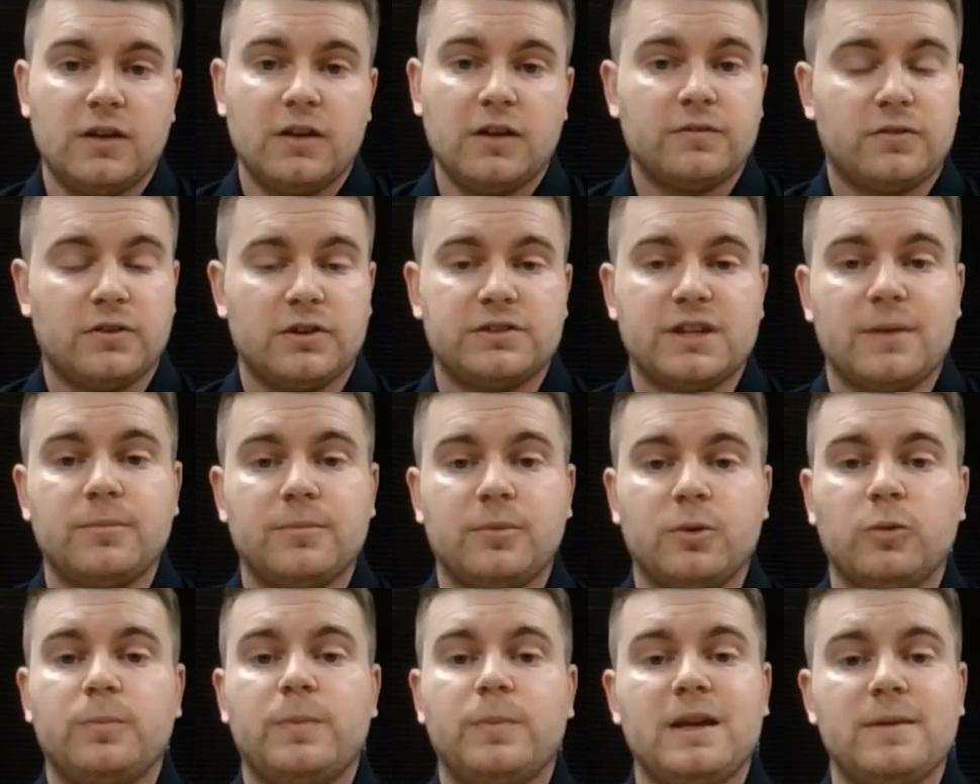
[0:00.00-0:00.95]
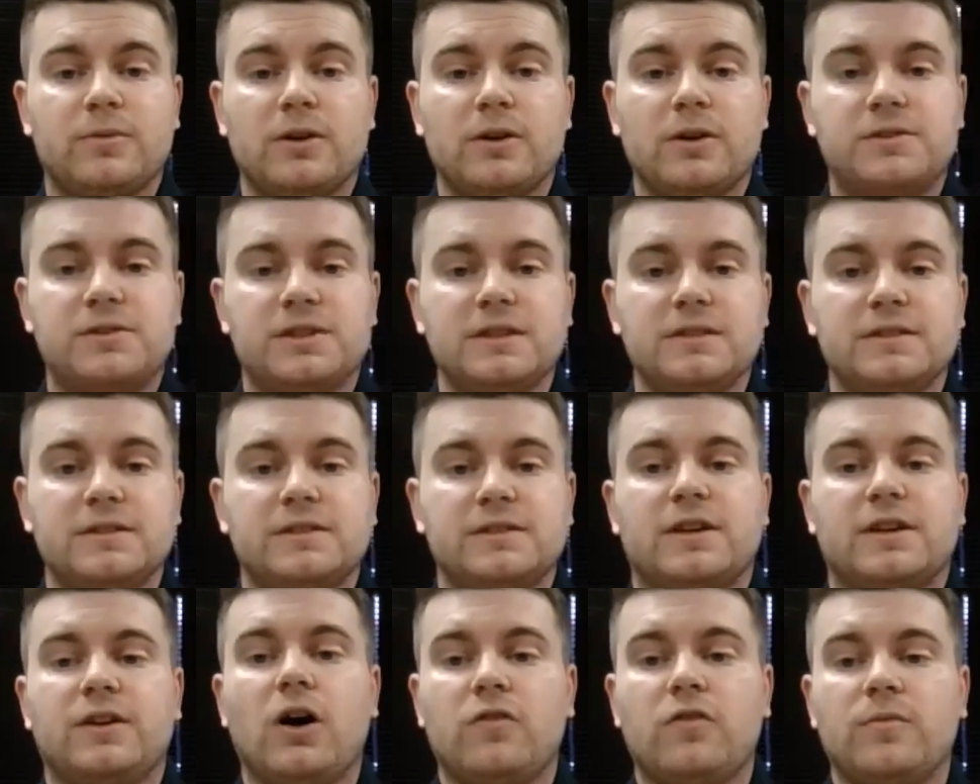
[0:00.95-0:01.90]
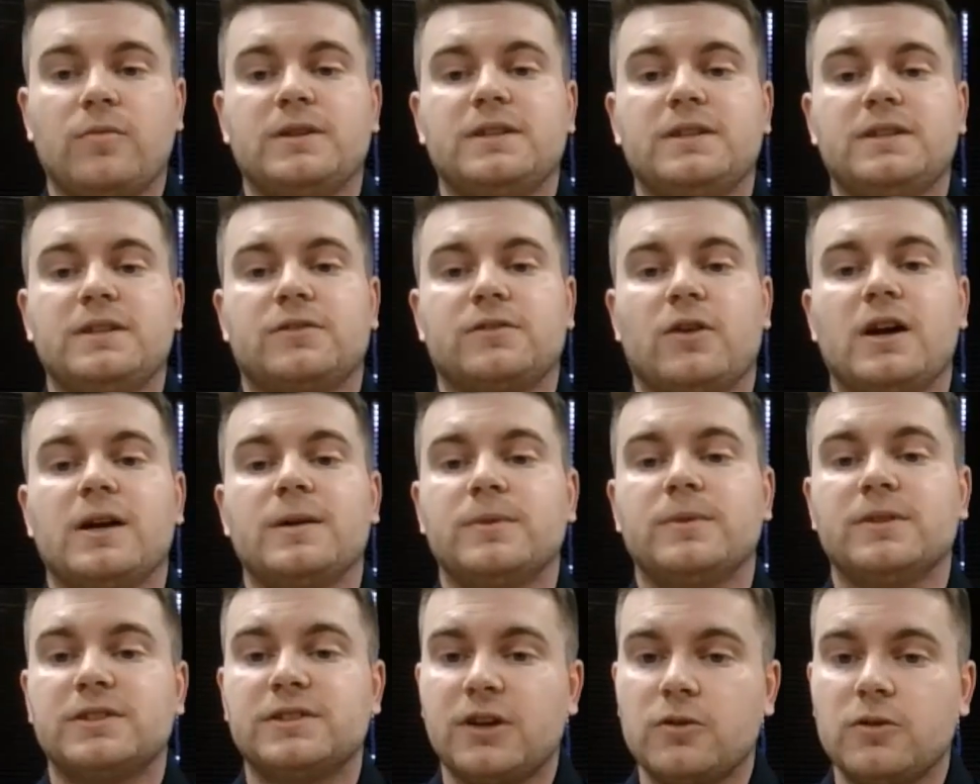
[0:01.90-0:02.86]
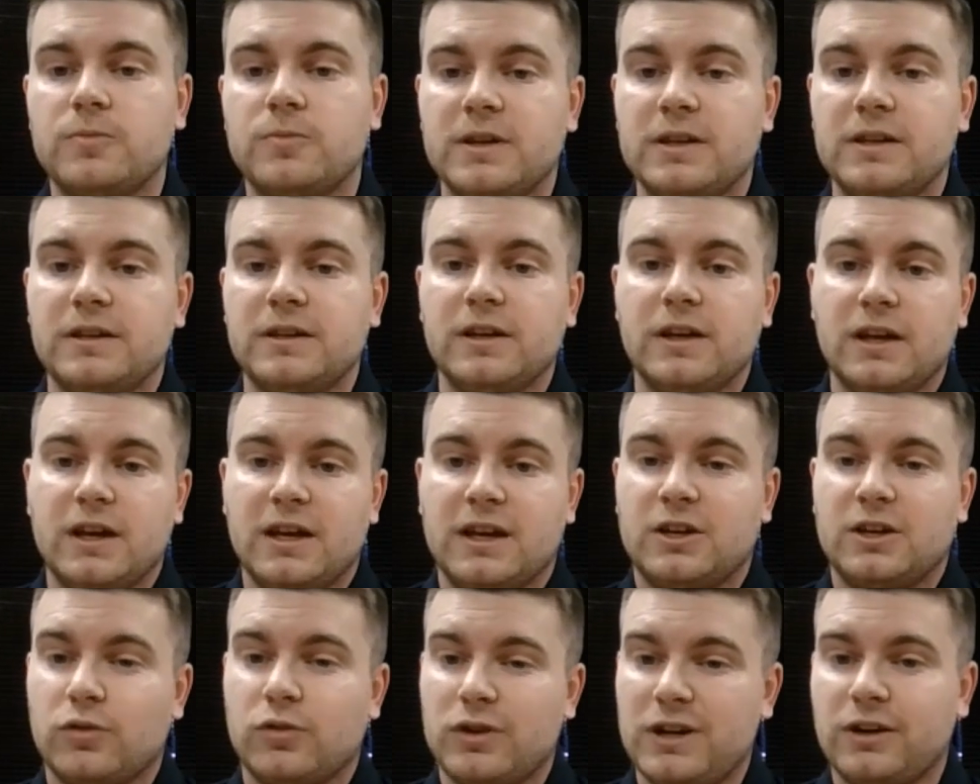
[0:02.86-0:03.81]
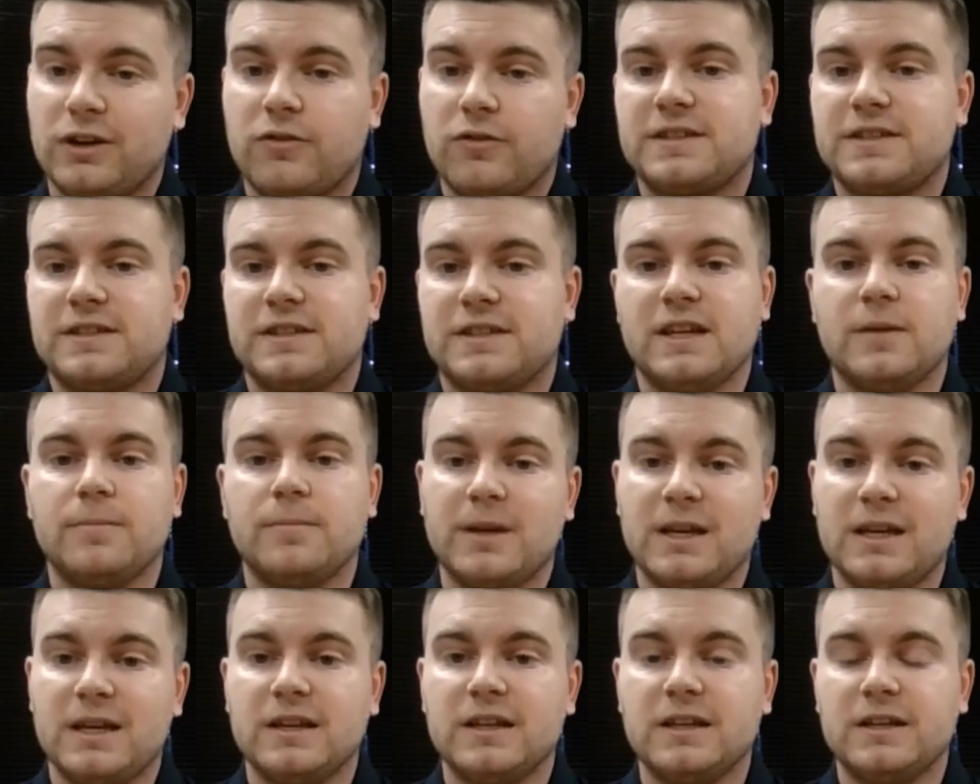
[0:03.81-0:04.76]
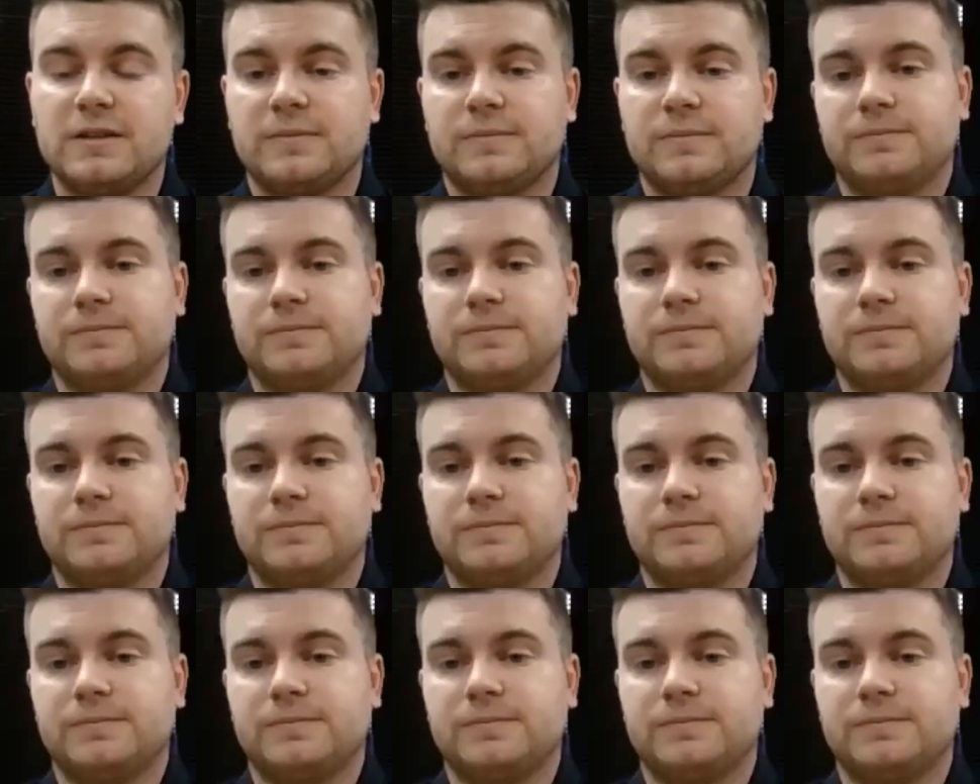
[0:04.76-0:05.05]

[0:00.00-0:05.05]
For example, pea proteins can often be described as soapy, green grassy, and beany.